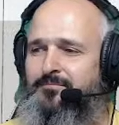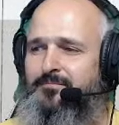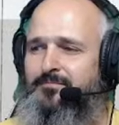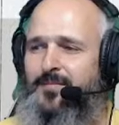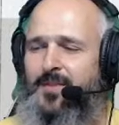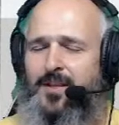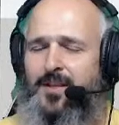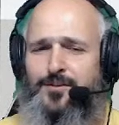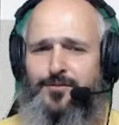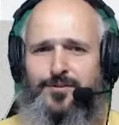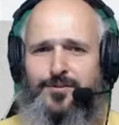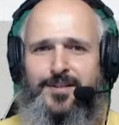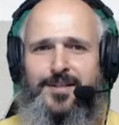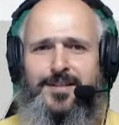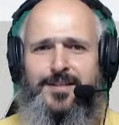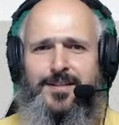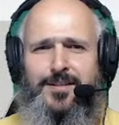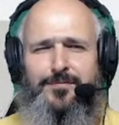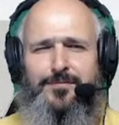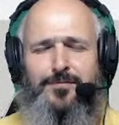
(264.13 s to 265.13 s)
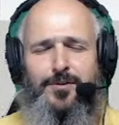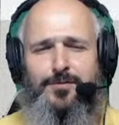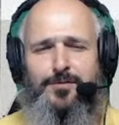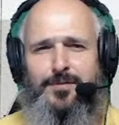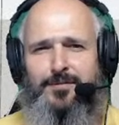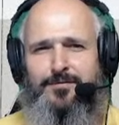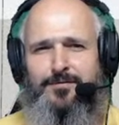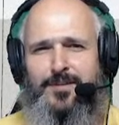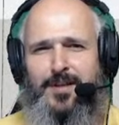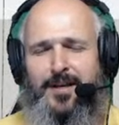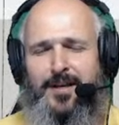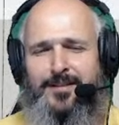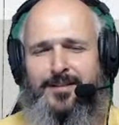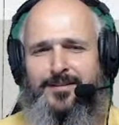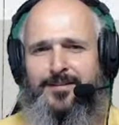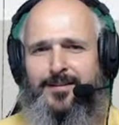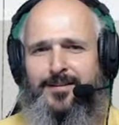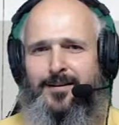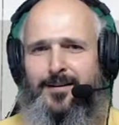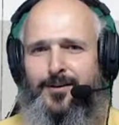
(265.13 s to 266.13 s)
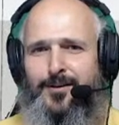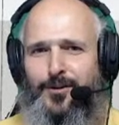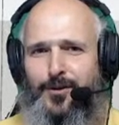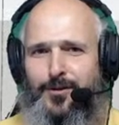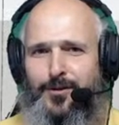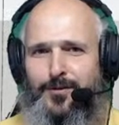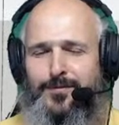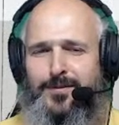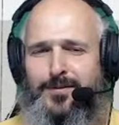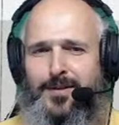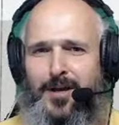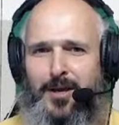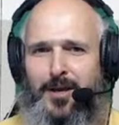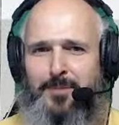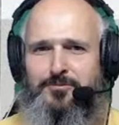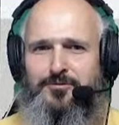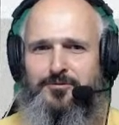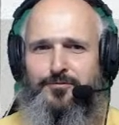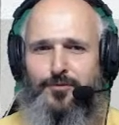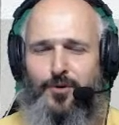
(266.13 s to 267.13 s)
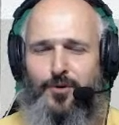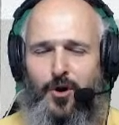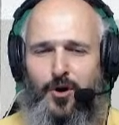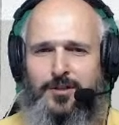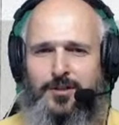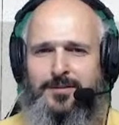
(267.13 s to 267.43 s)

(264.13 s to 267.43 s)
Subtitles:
So this is what we've done a lot of times wrong